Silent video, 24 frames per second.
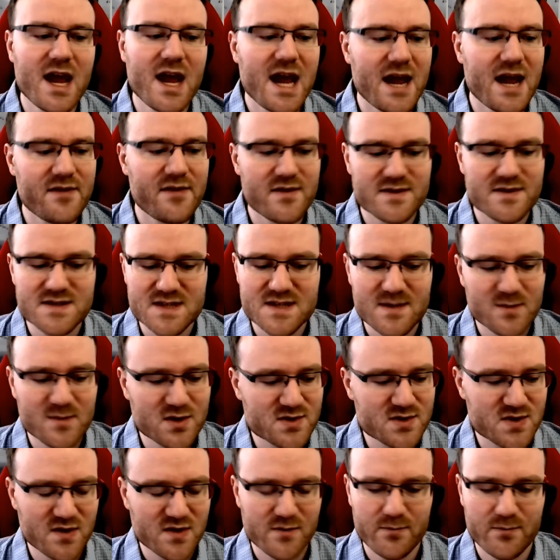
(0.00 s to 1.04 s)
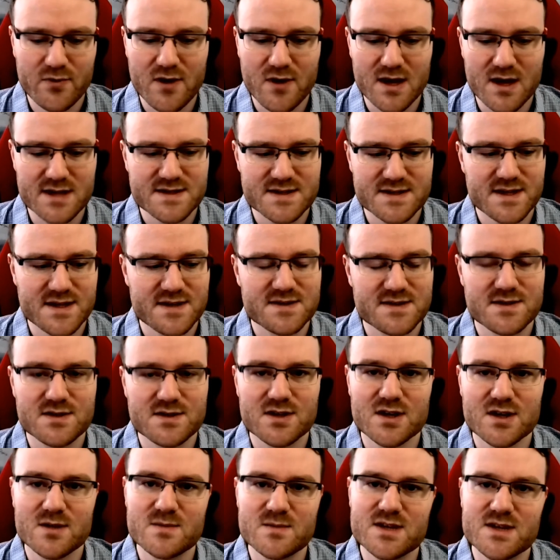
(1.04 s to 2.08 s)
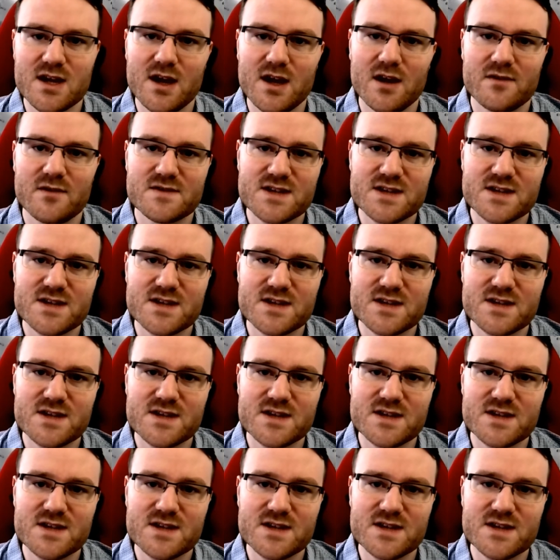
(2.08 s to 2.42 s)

and then similar sort of process in terms of